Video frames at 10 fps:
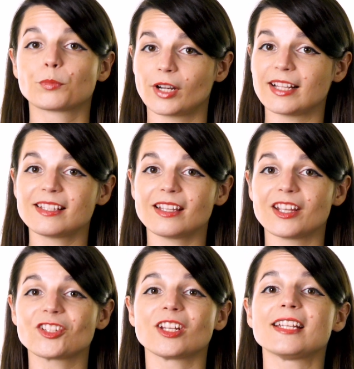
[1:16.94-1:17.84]

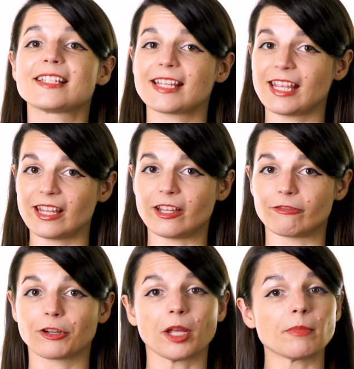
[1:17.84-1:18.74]
Pronunciation is key
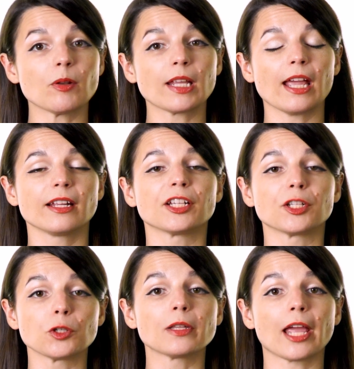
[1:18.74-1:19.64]
for communicating a
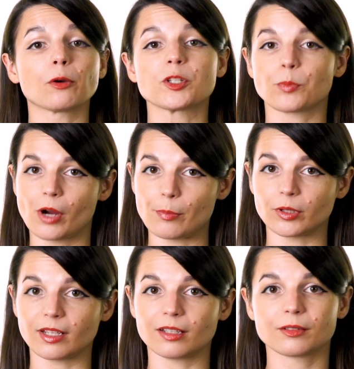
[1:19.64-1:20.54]
new language
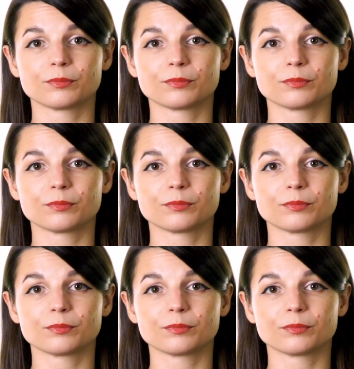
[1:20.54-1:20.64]
properly.